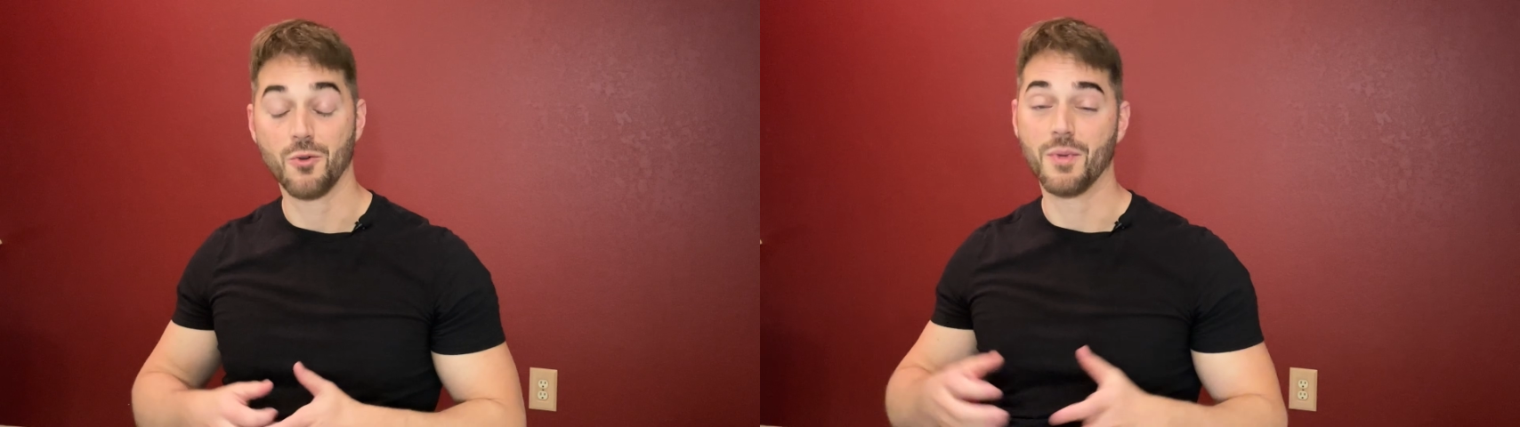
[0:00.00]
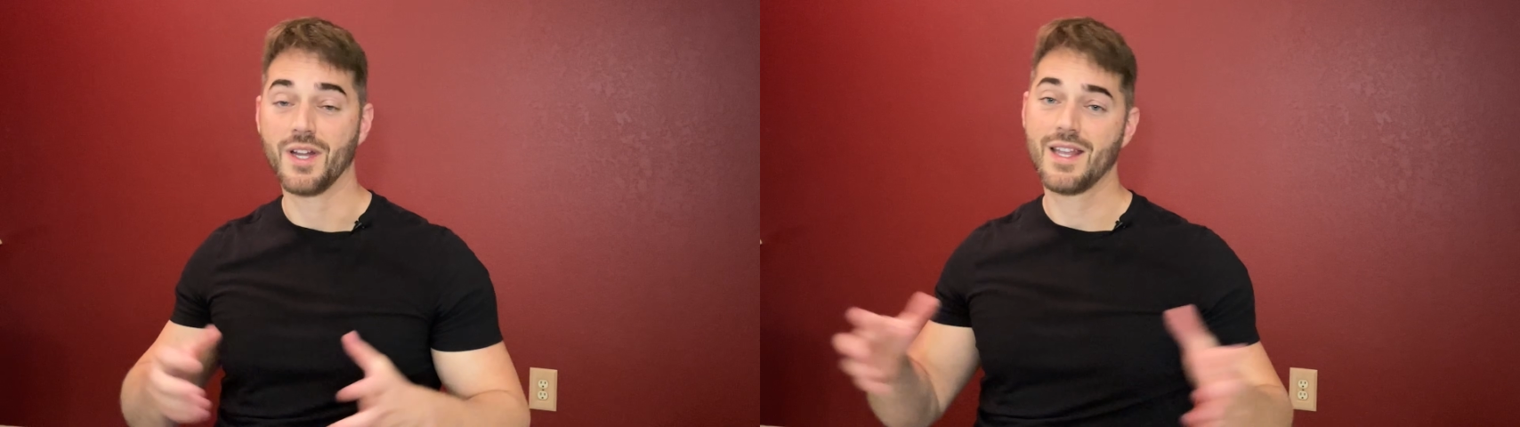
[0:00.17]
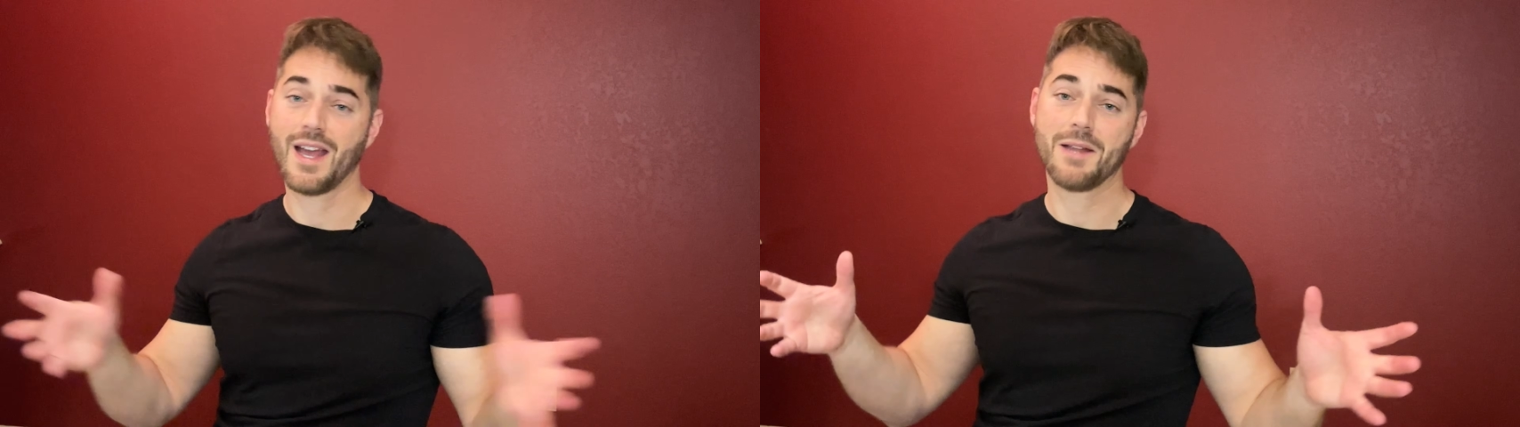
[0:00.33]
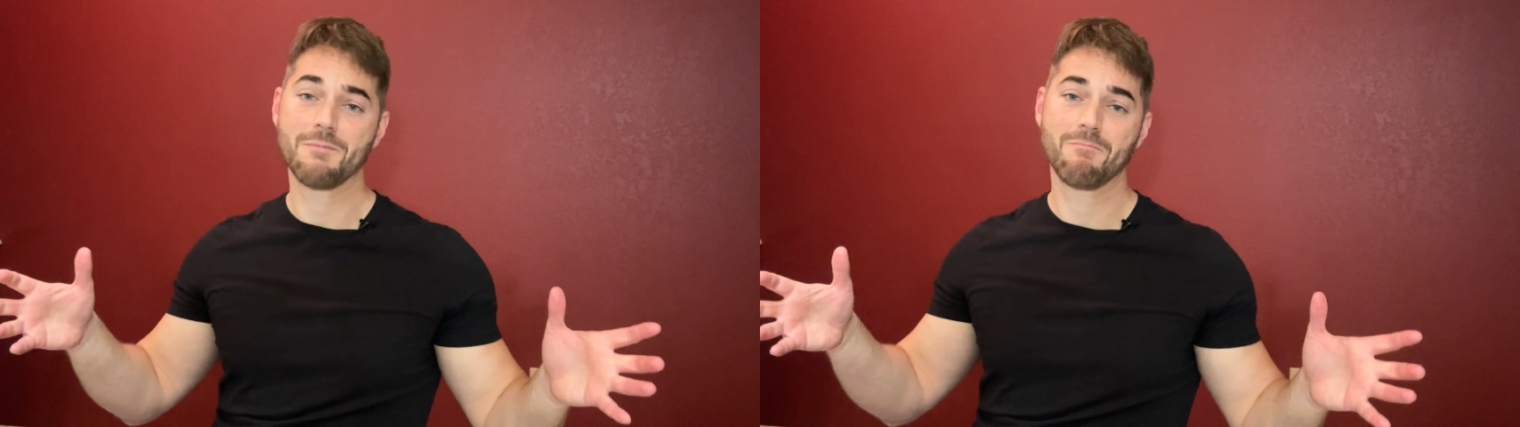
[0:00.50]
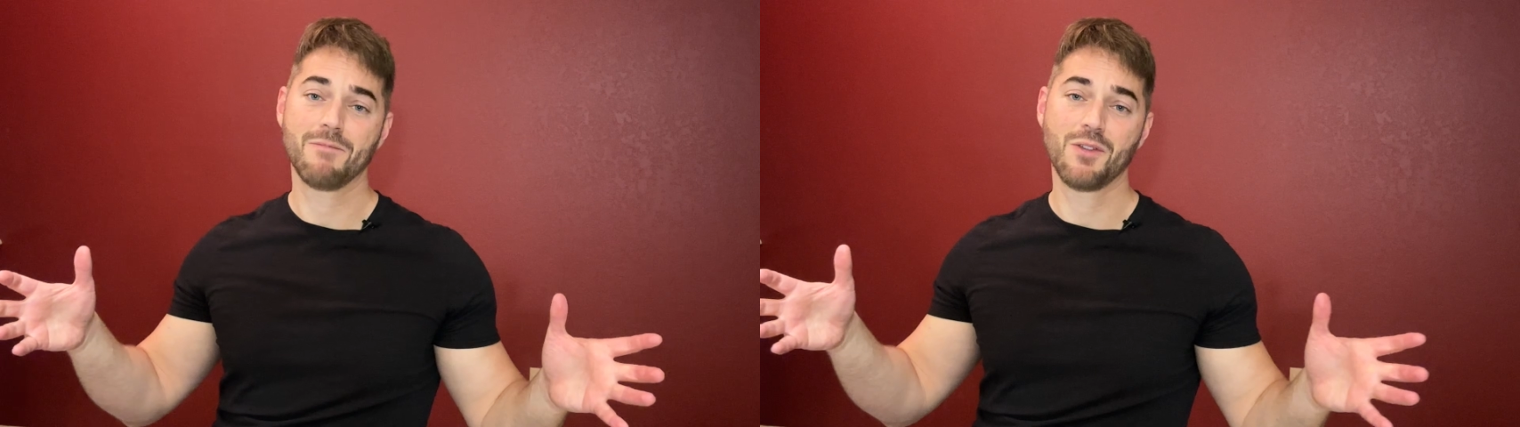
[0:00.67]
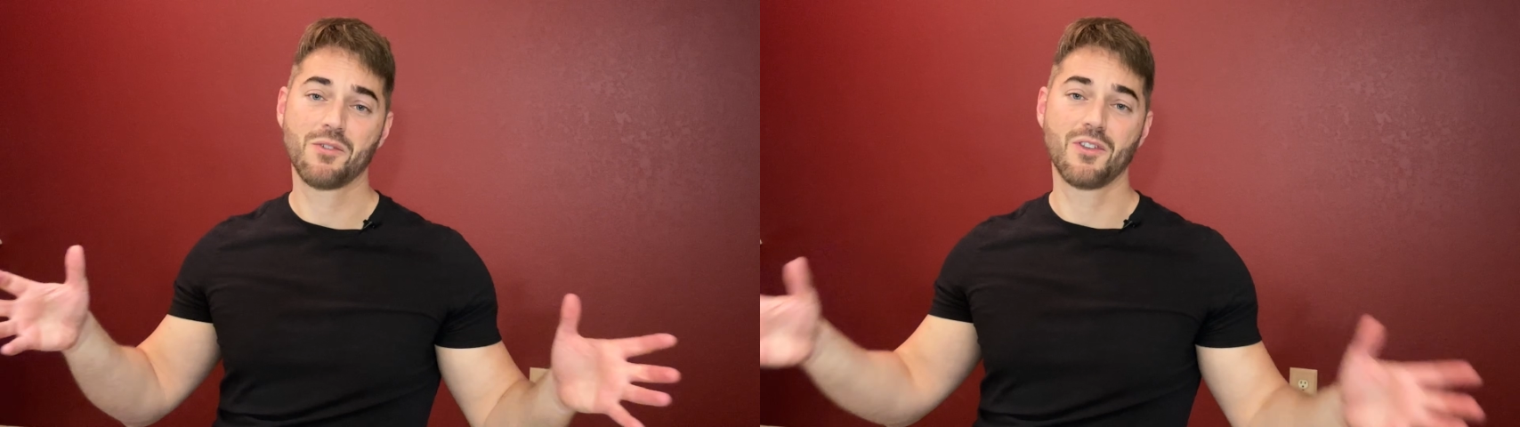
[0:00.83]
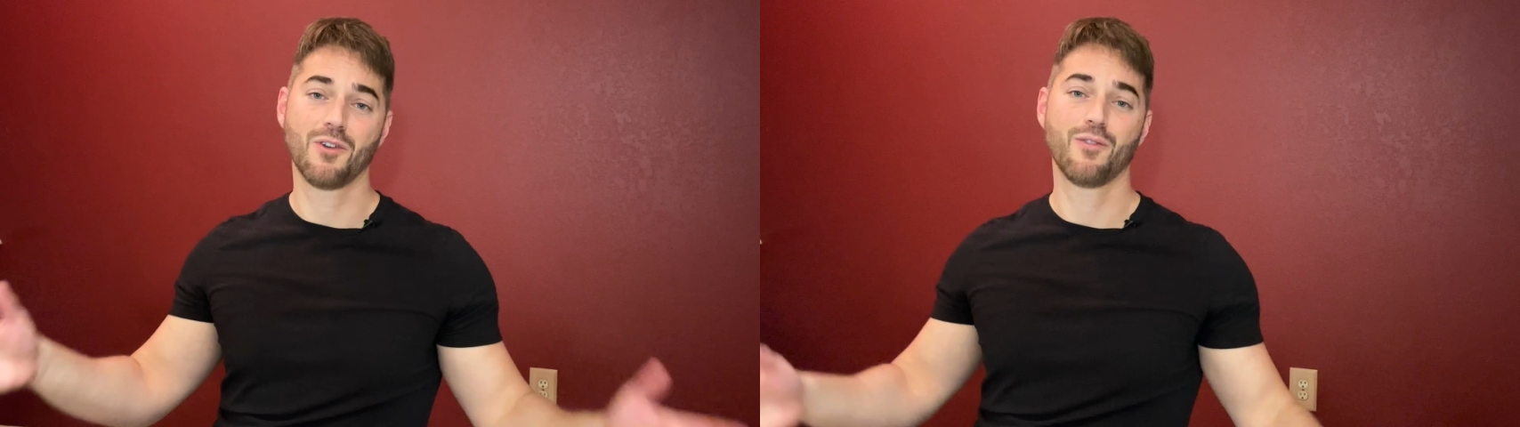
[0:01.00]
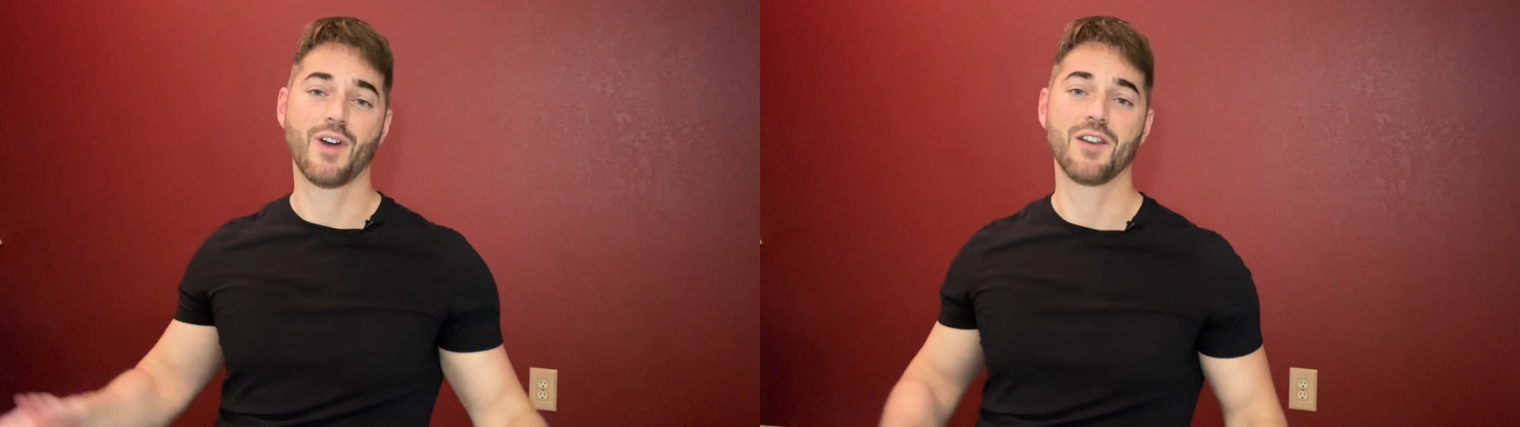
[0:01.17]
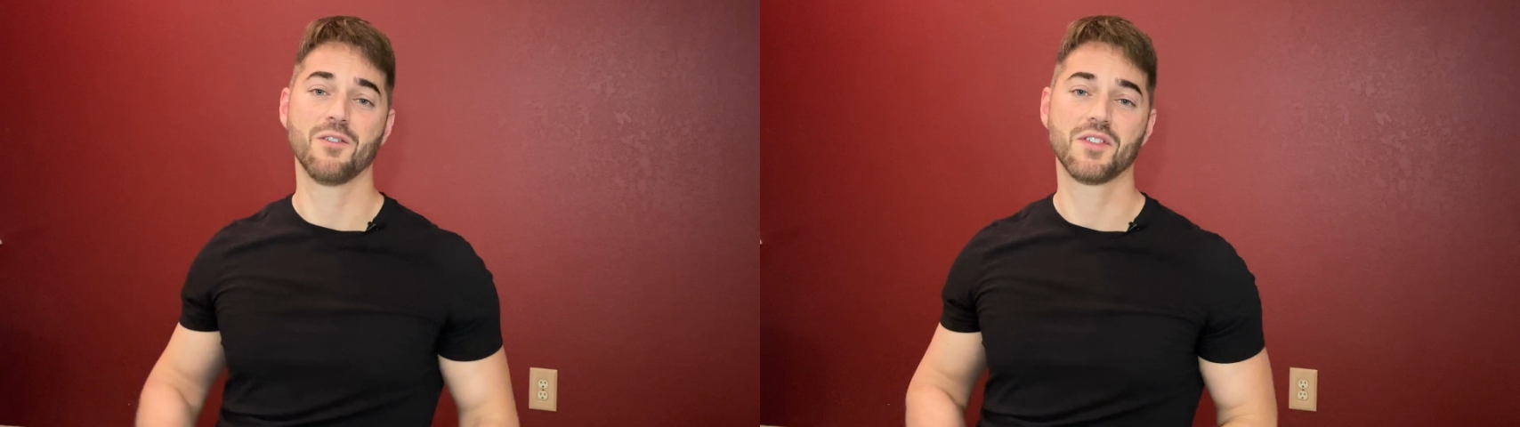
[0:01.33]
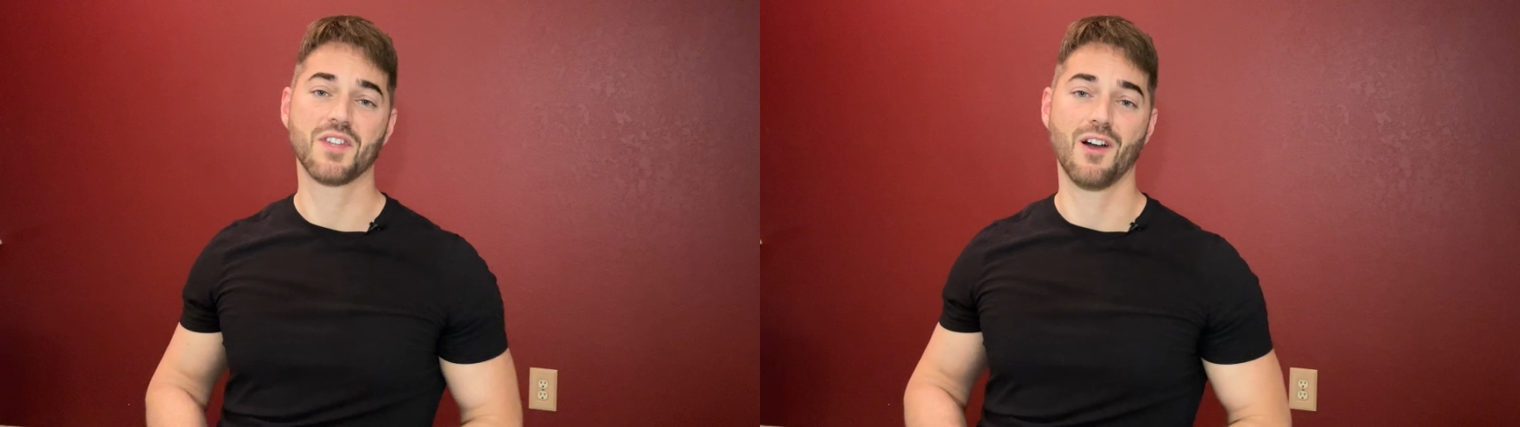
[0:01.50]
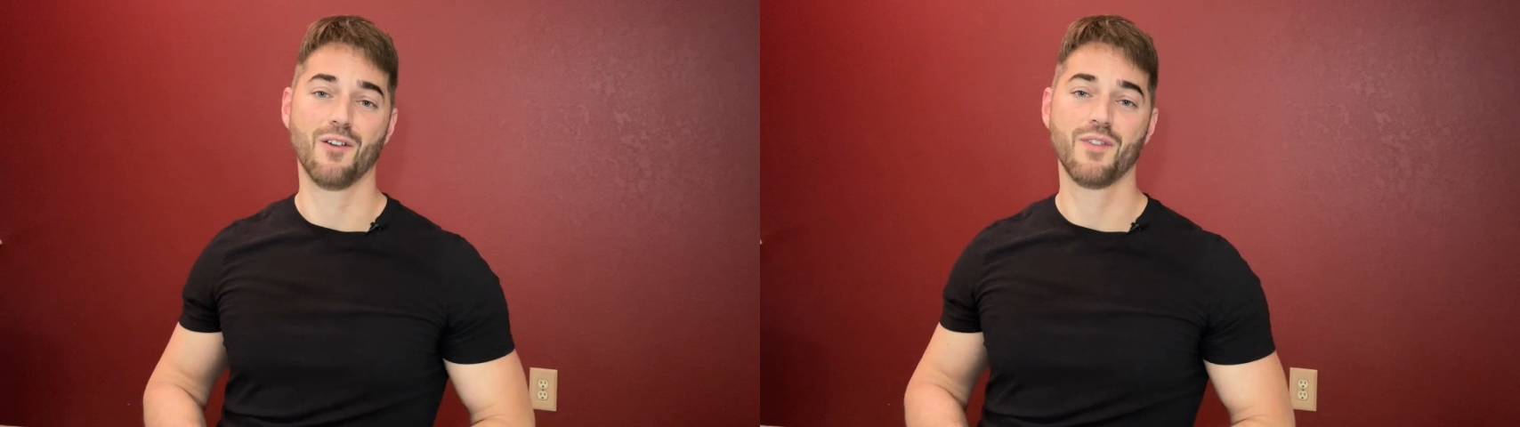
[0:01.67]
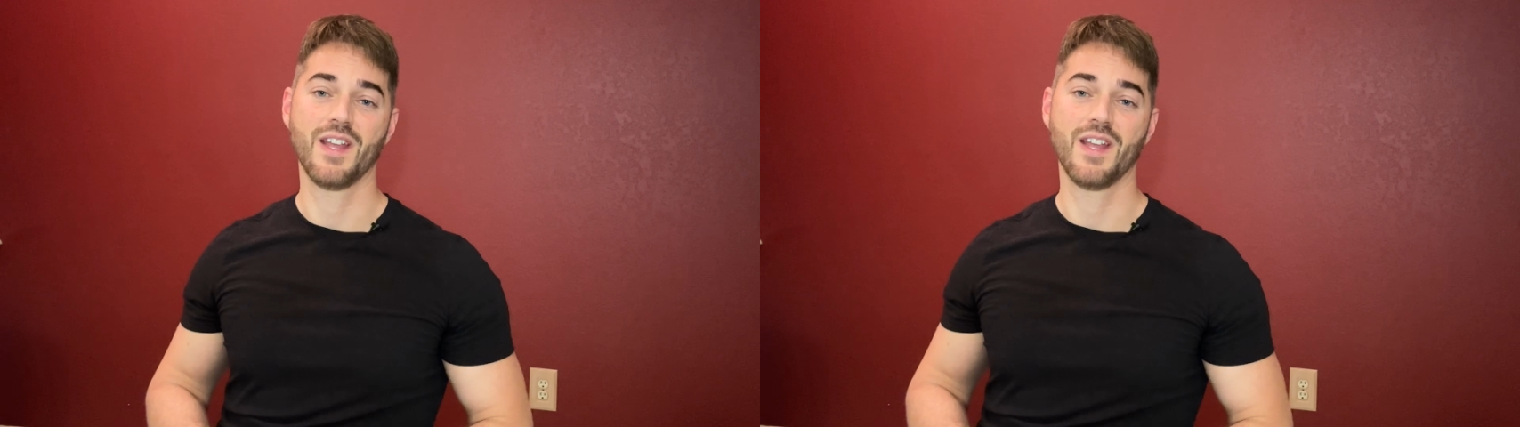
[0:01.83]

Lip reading: but yet you still find yourself